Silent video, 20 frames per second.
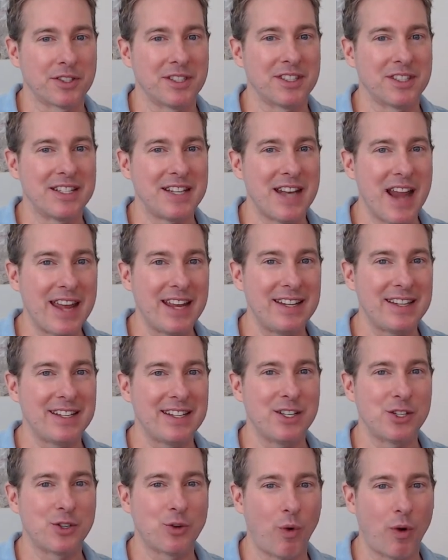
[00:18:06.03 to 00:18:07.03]
since
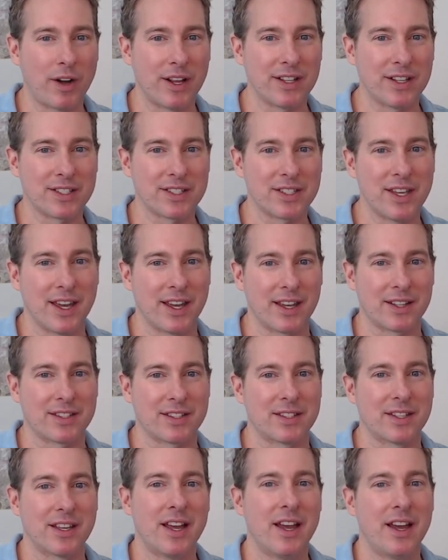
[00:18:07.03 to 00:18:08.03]

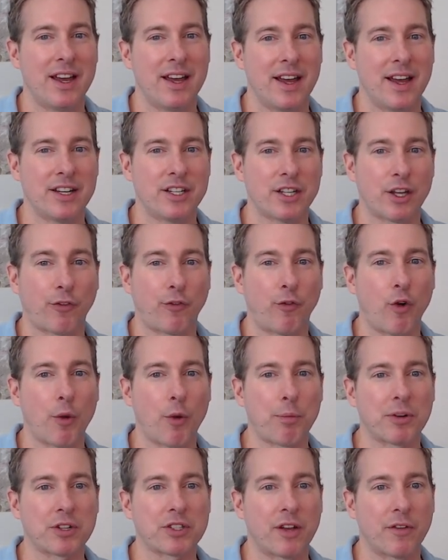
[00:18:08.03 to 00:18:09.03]
1926, and just
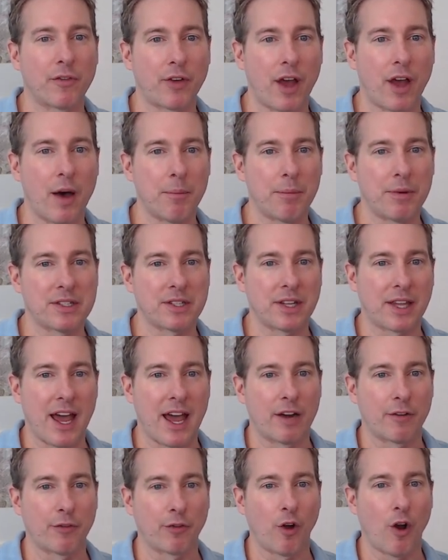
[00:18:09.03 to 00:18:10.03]
4% of companies
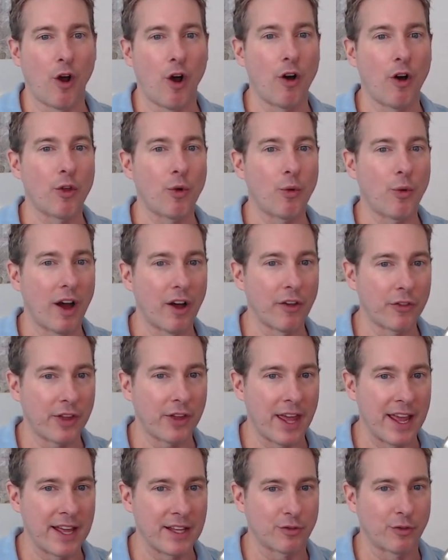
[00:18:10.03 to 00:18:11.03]
accounted for all the
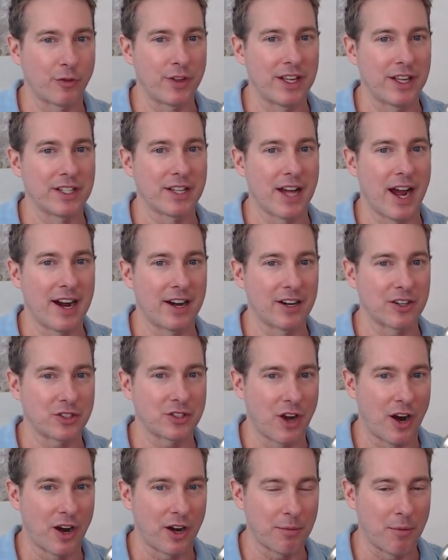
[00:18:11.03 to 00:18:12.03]
wealth gains for the entire
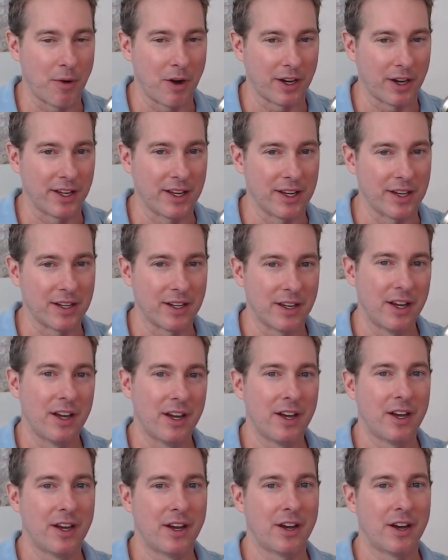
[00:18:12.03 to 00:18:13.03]
stock market
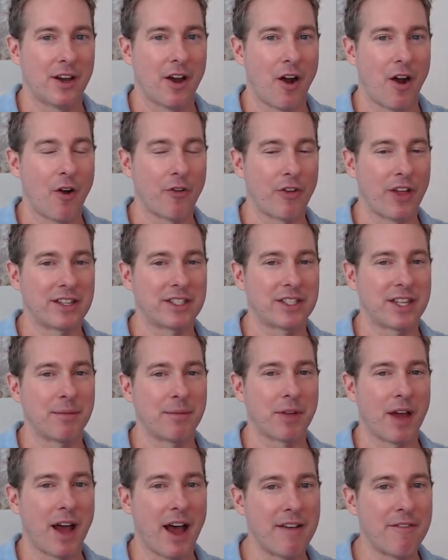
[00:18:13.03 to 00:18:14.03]
over that
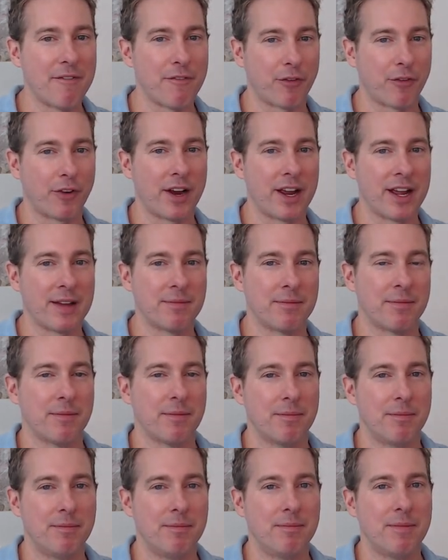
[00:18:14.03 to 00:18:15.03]
same time frame.
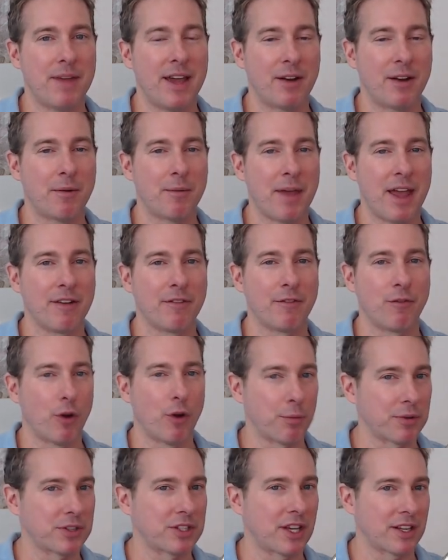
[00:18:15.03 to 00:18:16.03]
Man, oh man,
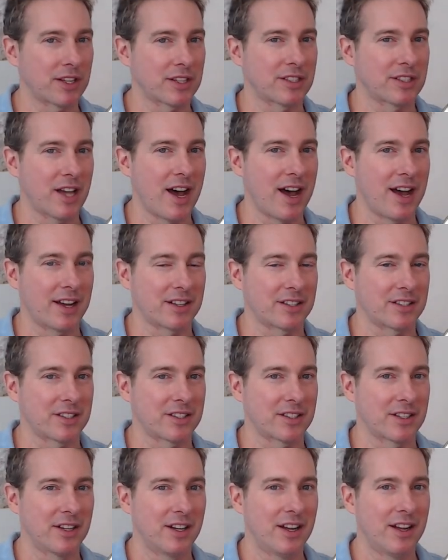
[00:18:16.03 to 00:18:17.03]
4% of
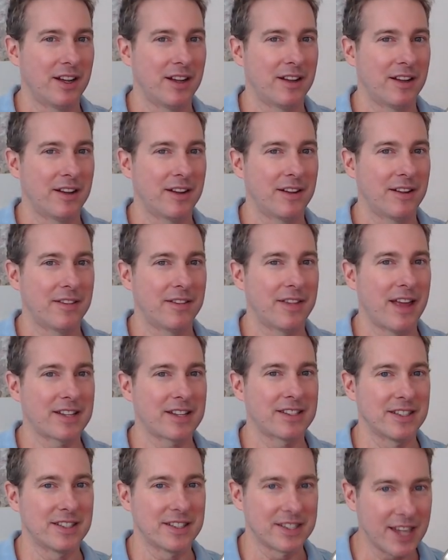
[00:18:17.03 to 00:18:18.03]
stocks,
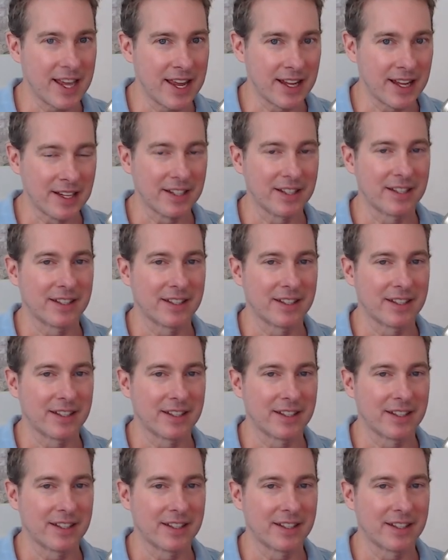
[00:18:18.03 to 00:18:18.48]
that's insane.